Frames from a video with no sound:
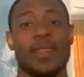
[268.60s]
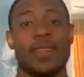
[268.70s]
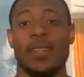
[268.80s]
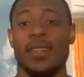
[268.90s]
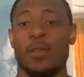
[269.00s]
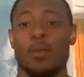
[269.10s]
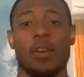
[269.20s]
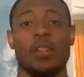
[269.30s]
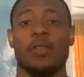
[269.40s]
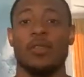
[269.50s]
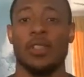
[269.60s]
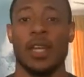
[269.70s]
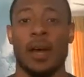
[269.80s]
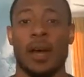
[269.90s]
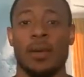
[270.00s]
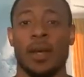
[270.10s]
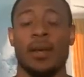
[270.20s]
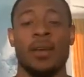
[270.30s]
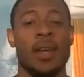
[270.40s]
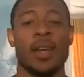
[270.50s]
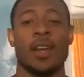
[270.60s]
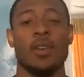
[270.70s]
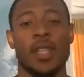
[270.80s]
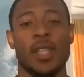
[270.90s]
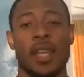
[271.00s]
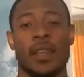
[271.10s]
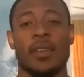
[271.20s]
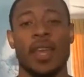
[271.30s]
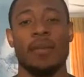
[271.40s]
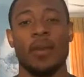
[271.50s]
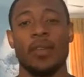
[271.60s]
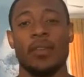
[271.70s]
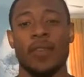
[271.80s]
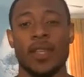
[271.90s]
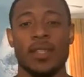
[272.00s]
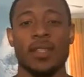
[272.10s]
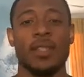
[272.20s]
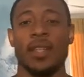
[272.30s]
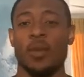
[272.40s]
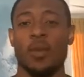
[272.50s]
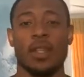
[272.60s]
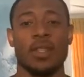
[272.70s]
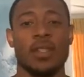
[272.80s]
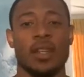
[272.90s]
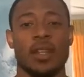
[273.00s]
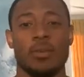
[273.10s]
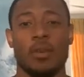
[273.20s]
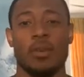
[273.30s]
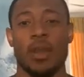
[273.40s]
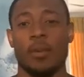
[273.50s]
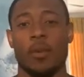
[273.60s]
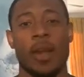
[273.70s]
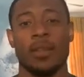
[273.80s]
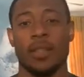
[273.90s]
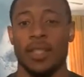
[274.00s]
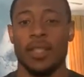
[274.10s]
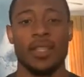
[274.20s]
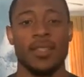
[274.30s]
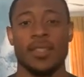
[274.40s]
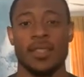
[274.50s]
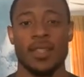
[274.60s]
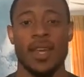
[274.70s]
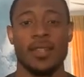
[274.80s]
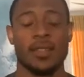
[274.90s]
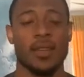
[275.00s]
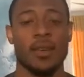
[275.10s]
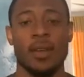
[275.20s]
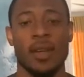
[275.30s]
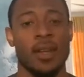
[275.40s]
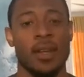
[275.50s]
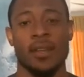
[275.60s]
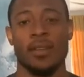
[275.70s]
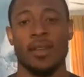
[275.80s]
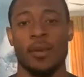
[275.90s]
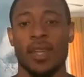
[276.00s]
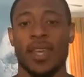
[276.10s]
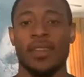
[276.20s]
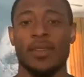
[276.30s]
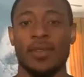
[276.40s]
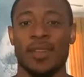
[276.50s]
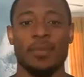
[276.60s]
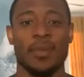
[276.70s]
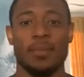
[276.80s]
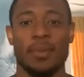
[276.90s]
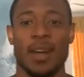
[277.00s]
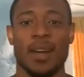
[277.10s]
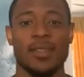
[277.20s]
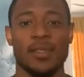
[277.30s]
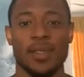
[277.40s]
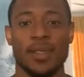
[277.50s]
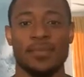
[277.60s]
they did a wonderful job. Coach Aker came in with the vision, and he wanted to turn the program around, and he did just that. So, you know, we can't do nothing but applaud to it.